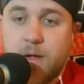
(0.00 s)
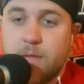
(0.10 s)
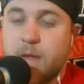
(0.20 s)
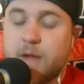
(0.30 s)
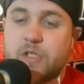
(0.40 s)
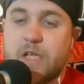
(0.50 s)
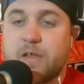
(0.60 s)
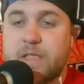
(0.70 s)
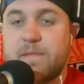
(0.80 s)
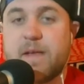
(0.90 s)
Michael Chow
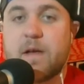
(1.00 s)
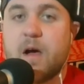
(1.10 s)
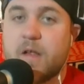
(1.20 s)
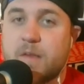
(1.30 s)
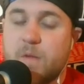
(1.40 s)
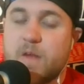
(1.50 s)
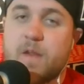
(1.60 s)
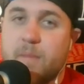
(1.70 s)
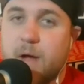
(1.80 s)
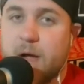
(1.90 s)
TV, awesome
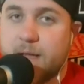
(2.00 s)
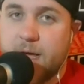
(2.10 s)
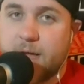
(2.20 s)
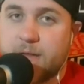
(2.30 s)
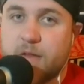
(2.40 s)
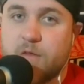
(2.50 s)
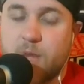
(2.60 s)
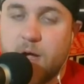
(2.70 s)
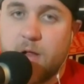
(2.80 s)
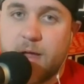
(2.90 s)
wrestling podcast as
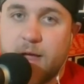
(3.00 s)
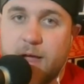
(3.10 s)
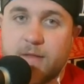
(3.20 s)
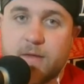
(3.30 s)
well, guys.